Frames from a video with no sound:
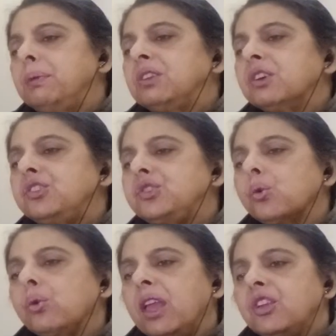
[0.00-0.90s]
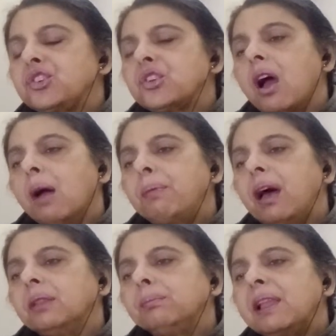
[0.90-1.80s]
bitter, choking, sharp,
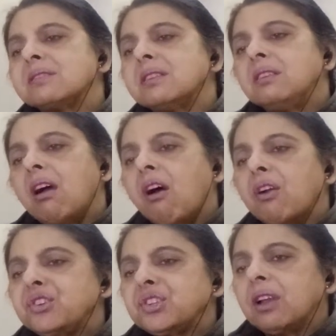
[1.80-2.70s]
unpleasant, harsh,